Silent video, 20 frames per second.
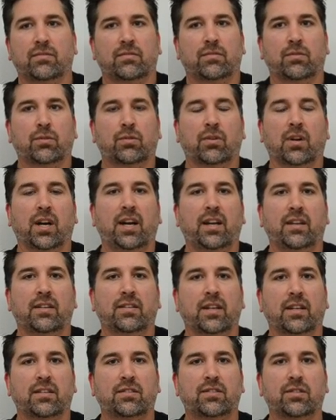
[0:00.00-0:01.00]
well,
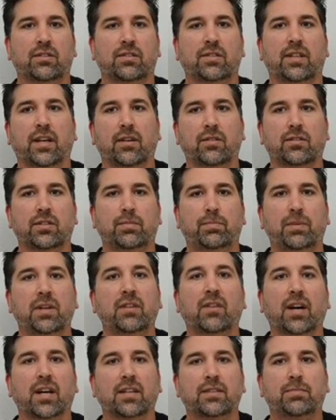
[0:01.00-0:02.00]
great, that'll just
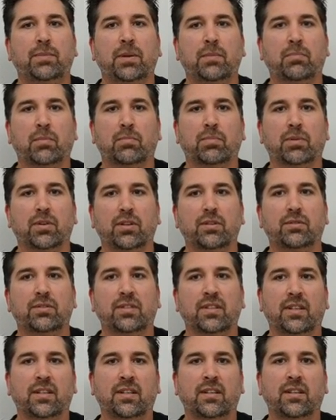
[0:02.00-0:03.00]
be less people
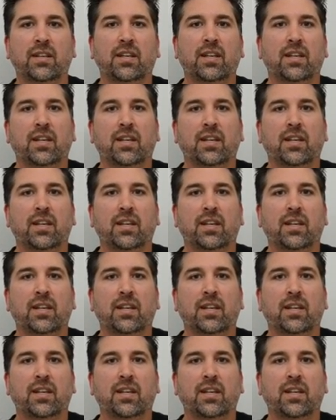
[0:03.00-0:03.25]
producing,